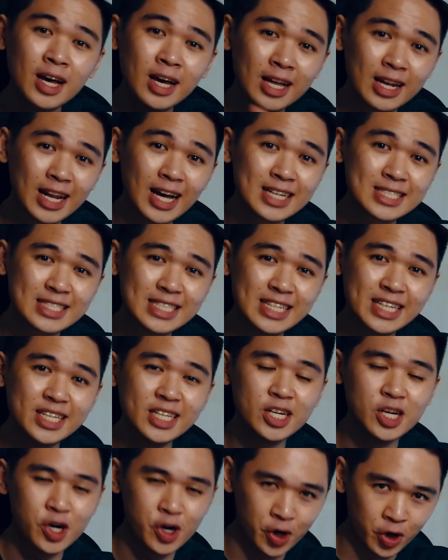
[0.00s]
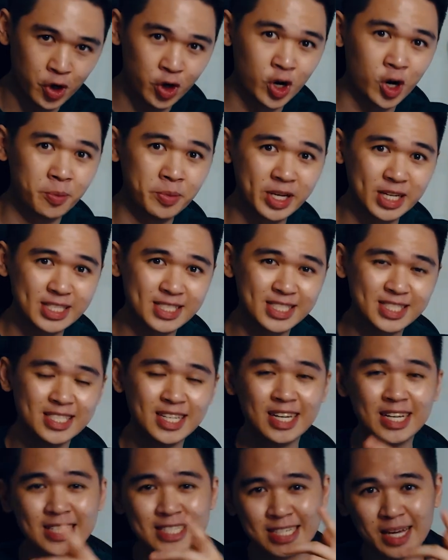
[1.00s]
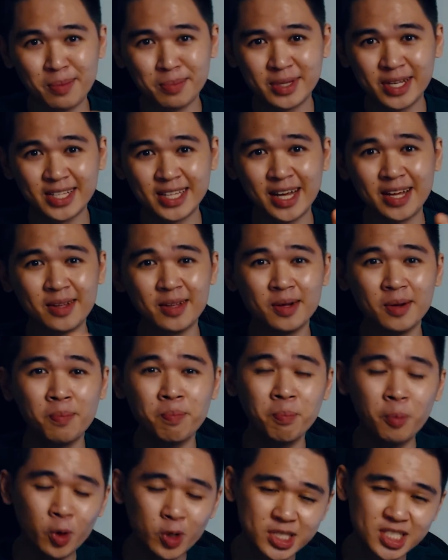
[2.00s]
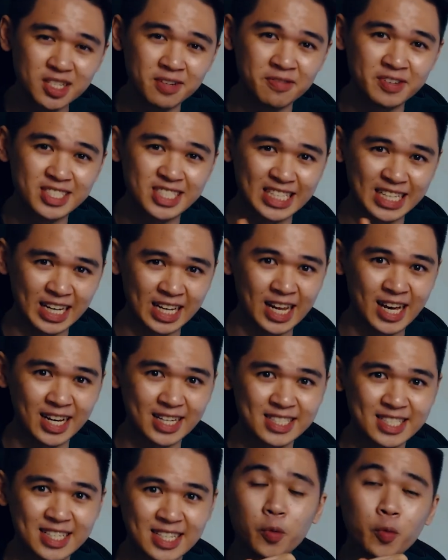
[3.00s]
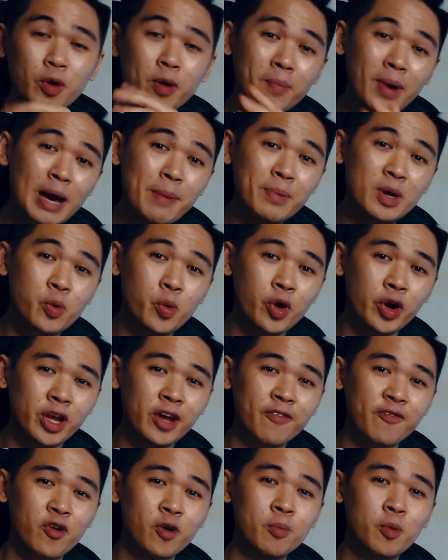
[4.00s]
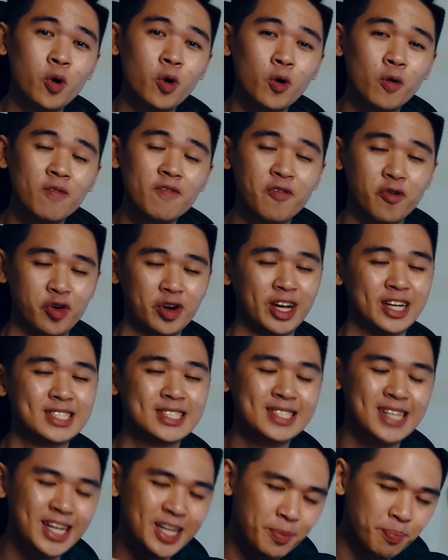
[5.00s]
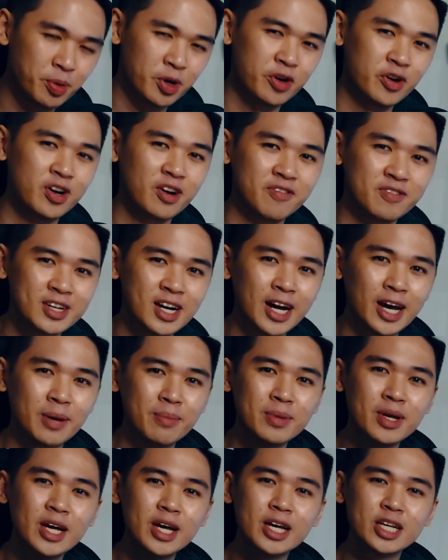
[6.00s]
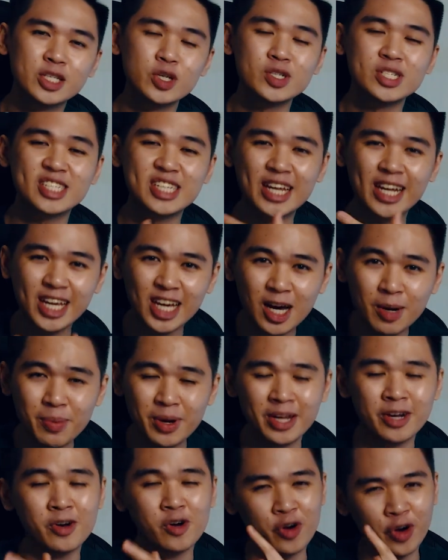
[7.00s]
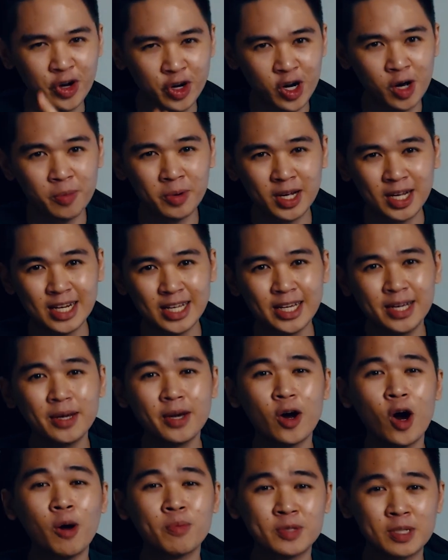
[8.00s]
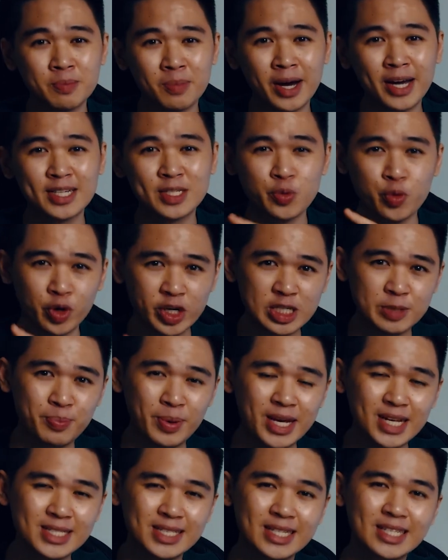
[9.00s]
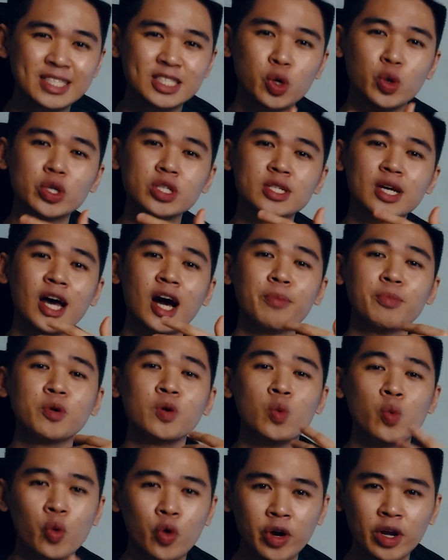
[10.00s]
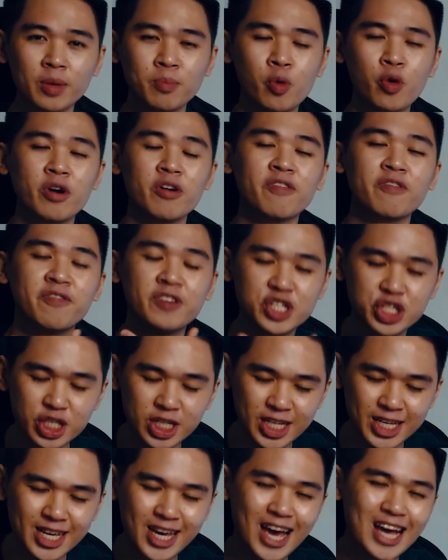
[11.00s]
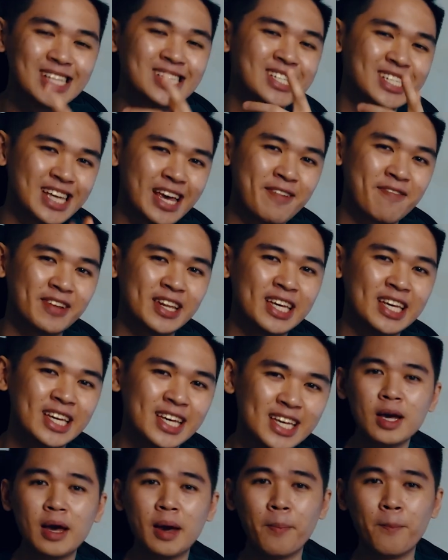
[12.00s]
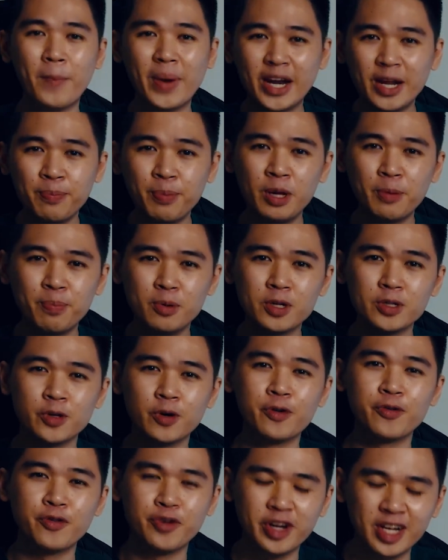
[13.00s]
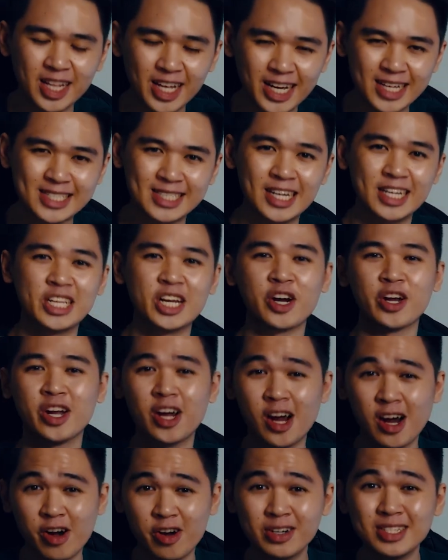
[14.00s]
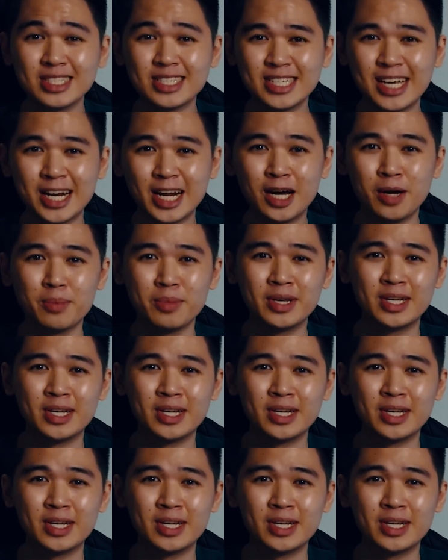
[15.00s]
Lastly, ergonomics. Something that most of us neglect. We might be working from home for an extended period of time, so setting up an ergonomically optimized workspace is going to help you work more efficiently and safely. Many people don't realize that their current setup